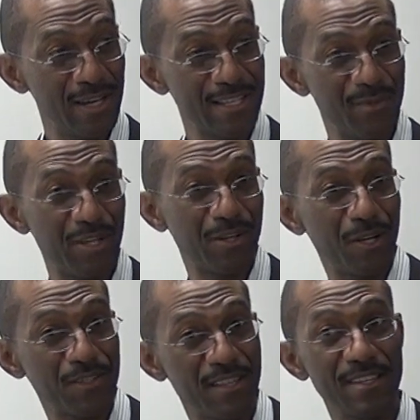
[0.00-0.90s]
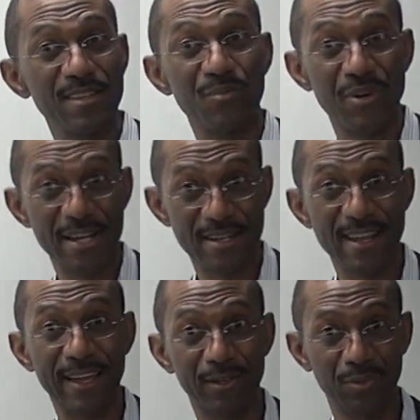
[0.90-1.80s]
Is it because there's a
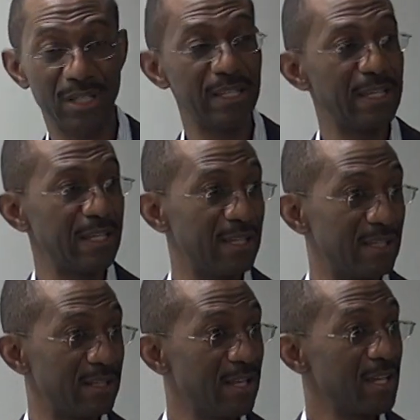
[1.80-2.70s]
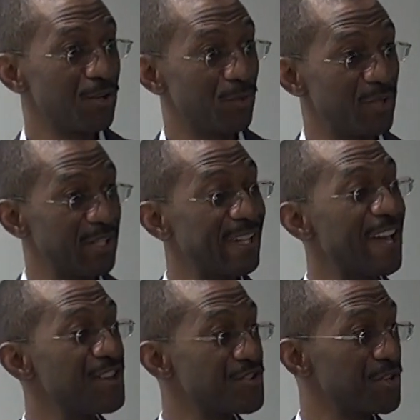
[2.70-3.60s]
breakdown in
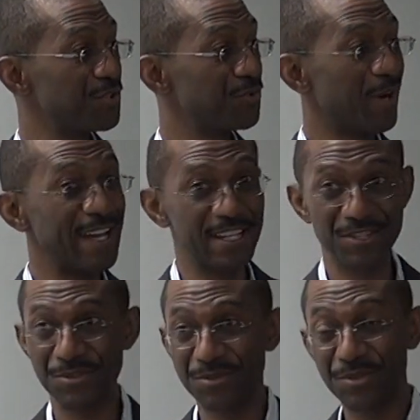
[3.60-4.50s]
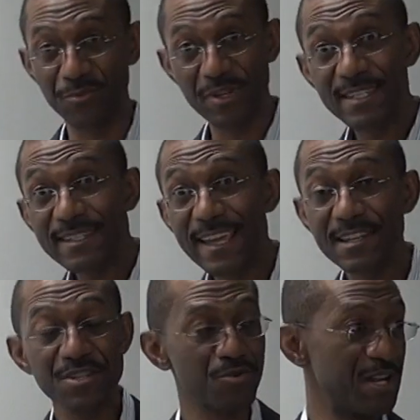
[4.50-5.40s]
communication? Do I need to
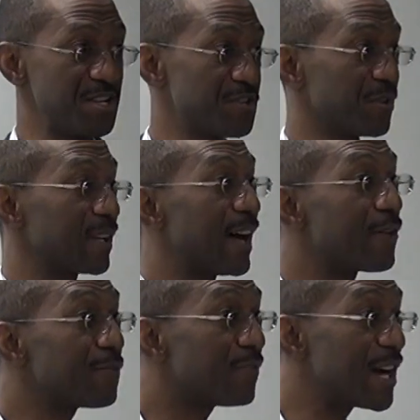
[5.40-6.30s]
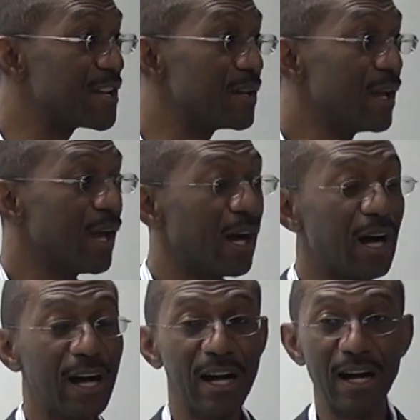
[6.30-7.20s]
restate? Do I need to clarify?
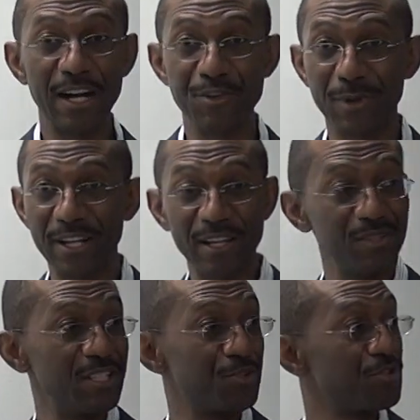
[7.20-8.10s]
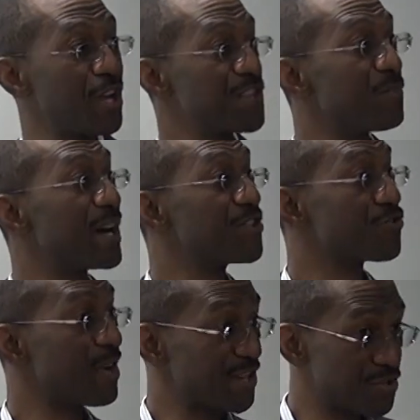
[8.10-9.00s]
Do I need to change my
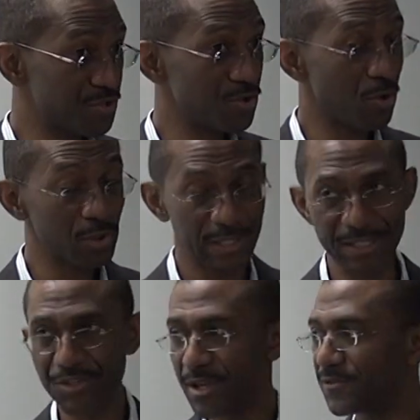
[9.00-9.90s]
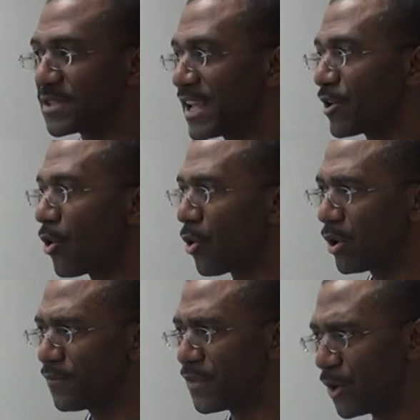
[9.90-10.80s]
instructions? Totally. So you have to take
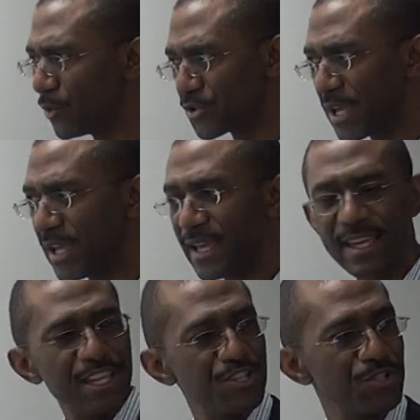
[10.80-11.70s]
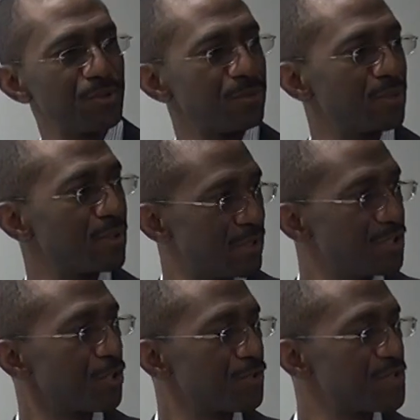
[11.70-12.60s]
all of those into
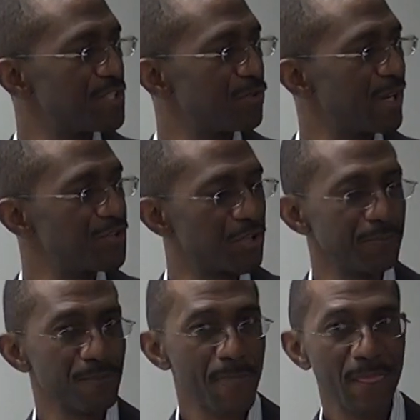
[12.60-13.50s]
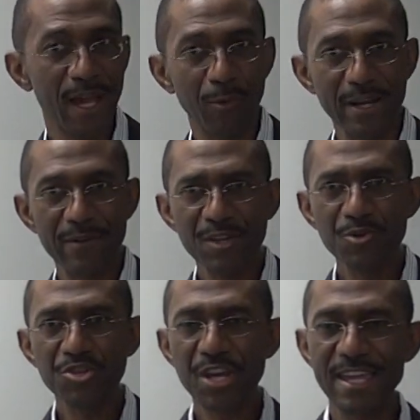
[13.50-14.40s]
consideration. And whenever
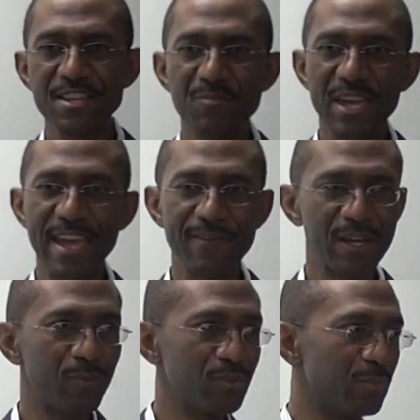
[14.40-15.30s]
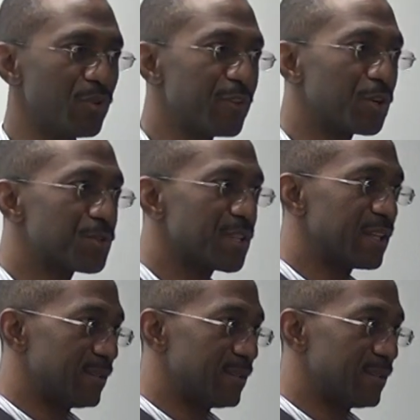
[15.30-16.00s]
you change a behavior, you're moving on to